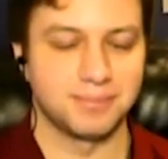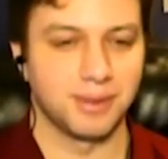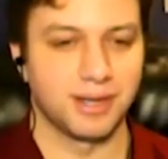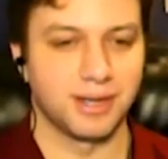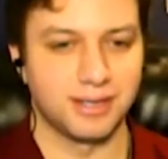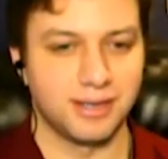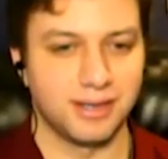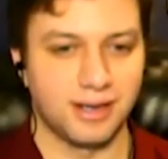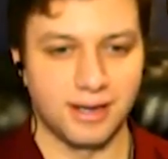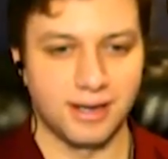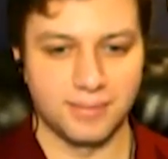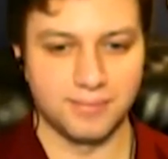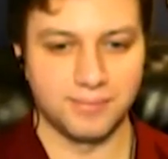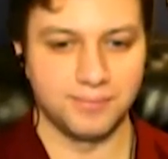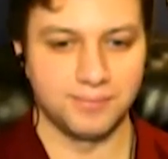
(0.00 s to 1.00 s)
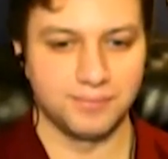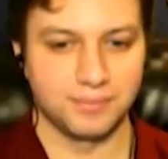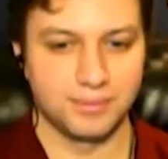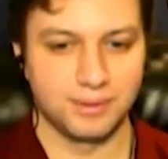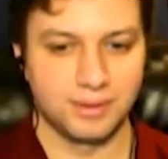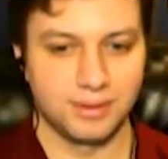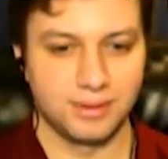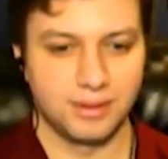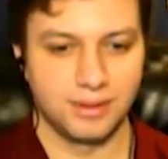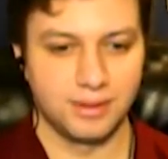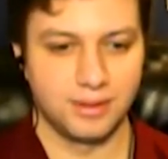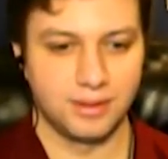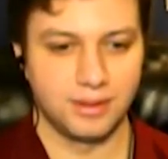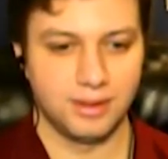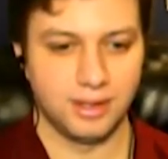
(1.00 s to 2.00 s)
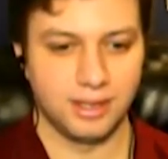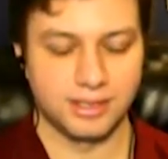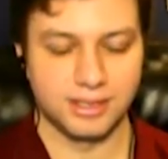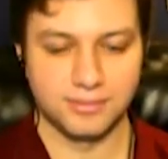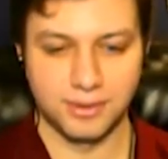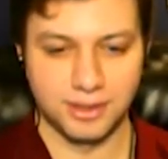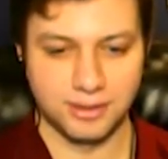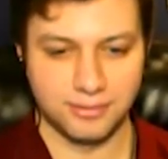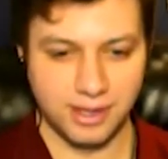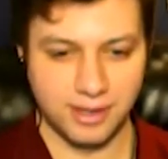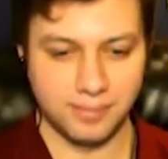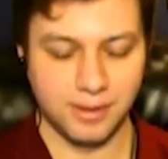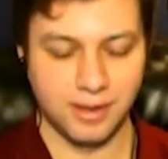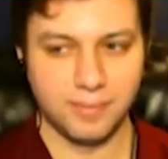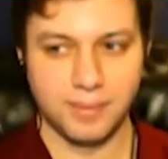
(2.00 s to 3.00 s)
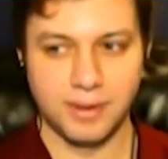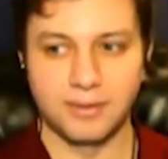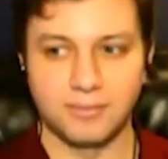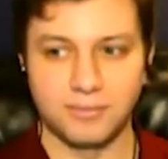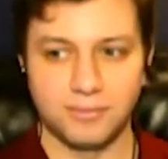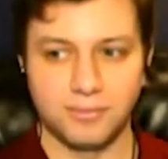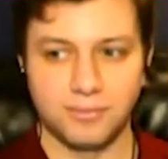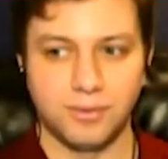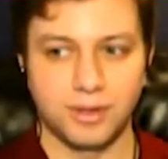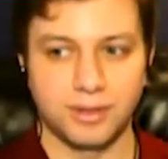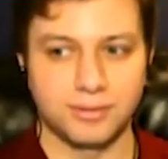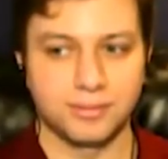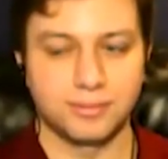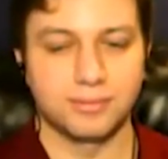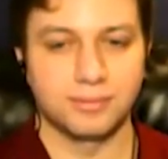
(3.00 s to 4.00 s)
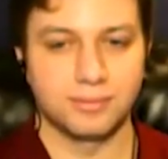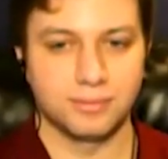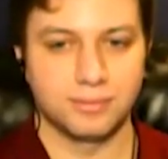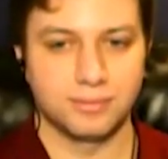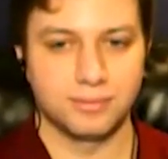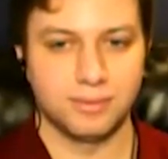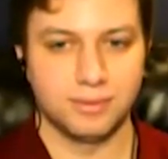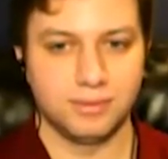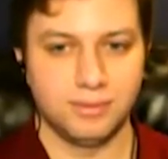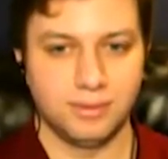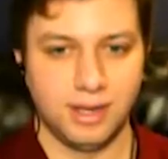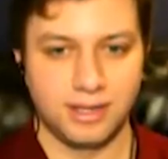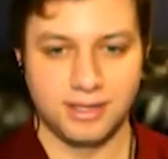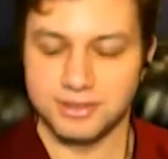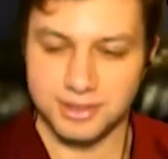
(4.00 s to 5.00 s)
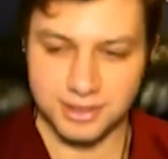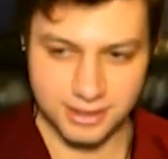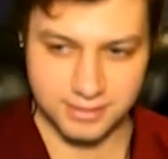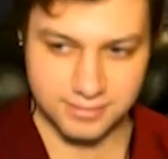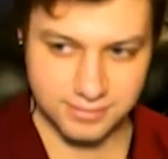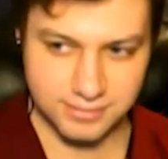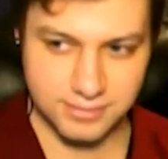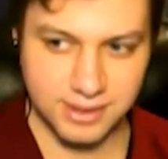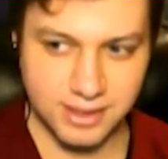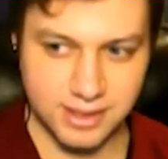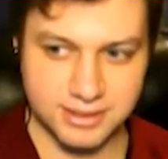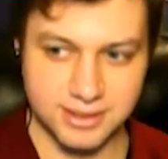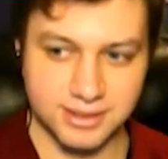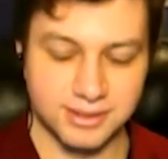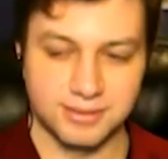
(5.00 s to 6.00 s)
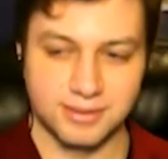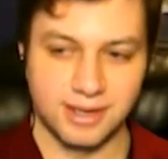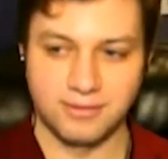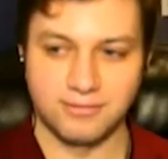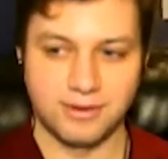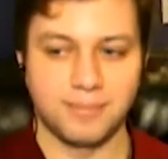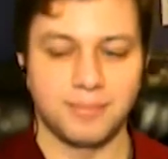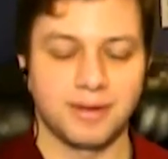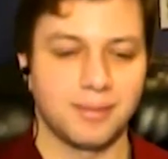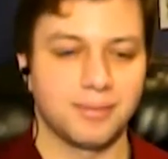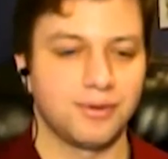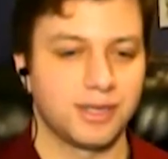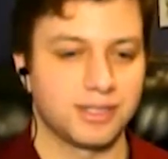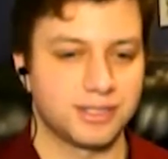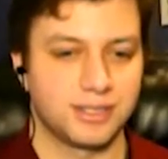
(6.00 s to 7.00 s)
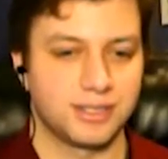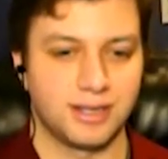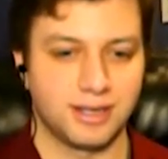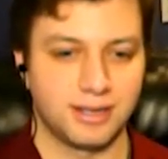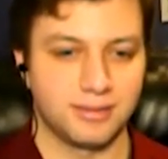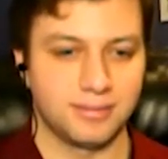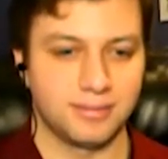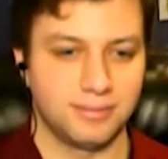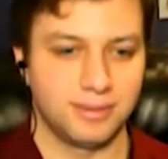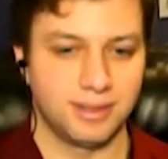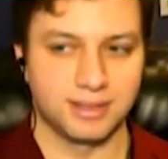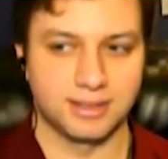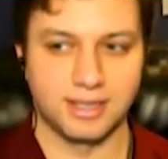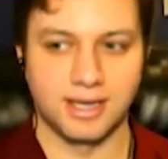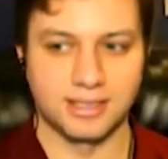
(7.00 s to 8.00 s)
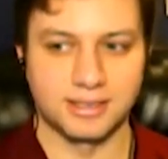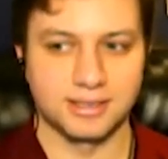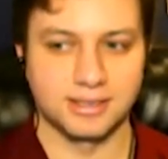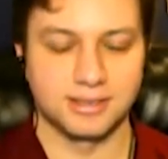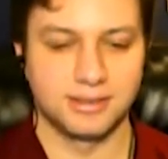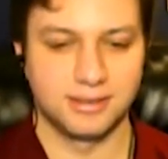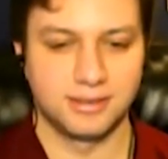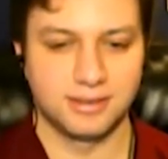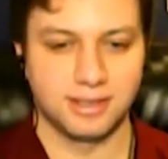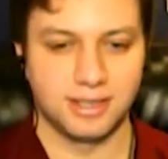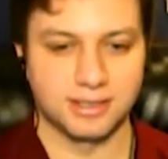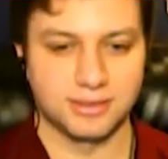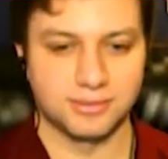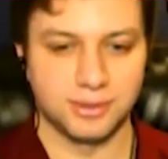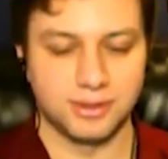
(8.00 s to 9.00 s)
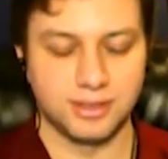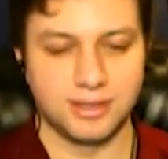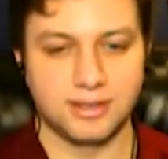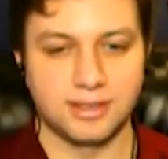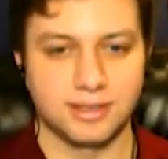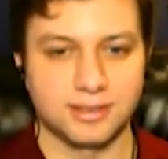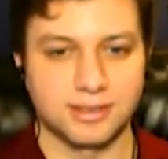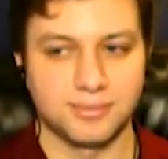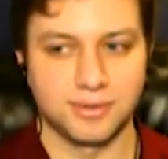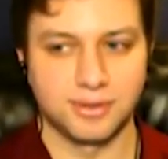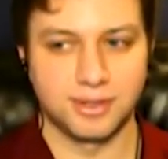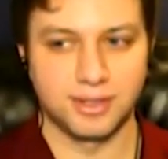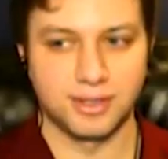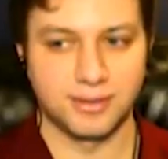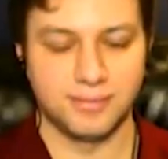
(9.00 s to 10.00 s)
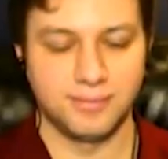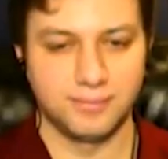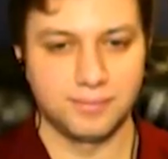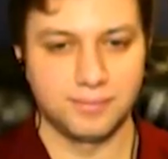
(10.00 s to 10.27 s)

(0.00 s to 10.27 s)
But um, I did want to wrap up, and one I usually, as a kind of wrapping up question, I like to ask guests what they think some of the